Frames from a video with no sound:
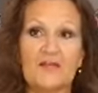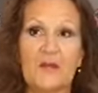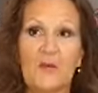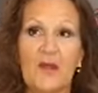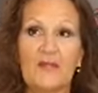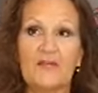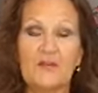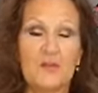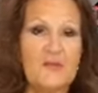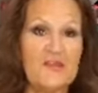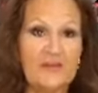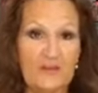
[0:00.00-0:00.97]
I want there to
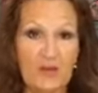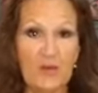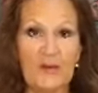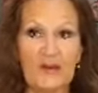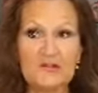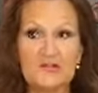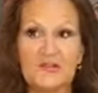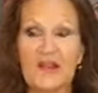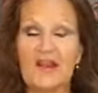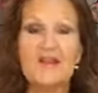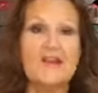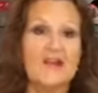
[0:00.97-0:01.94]
be so much that I
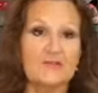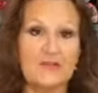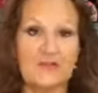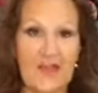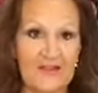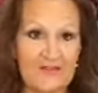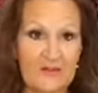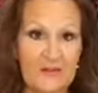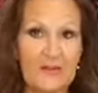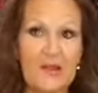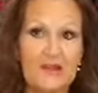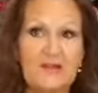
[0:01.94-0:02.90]
never even have to,
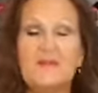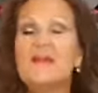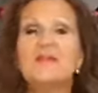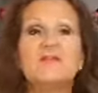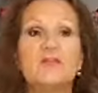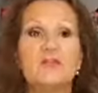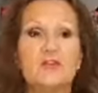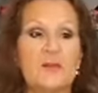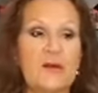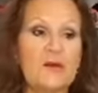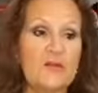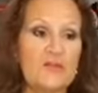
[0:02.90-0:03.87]
to be concerned
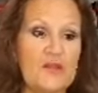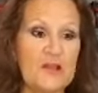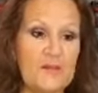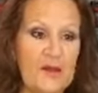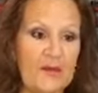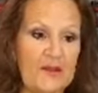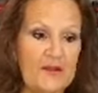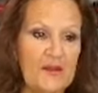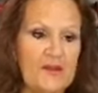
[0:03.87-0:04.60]
about it or think about it.